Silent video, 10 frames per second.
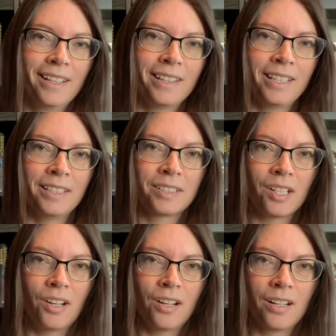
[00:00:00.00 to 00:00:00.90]
these
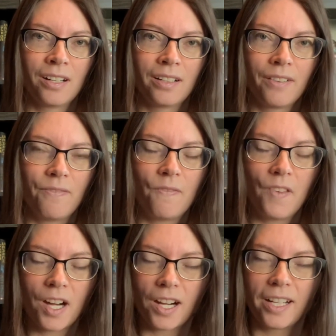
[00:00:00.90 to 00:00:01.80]
are a
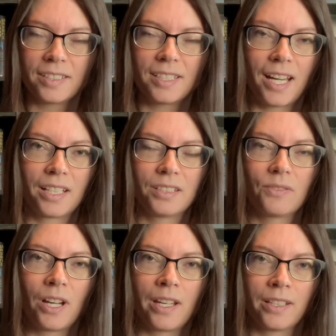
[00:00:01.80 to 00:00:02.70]
very
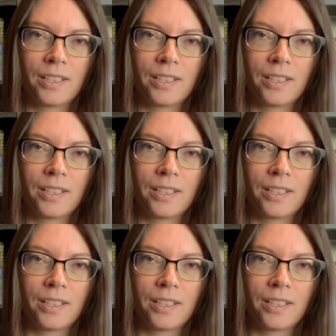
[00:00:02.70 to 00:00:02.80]
satisfying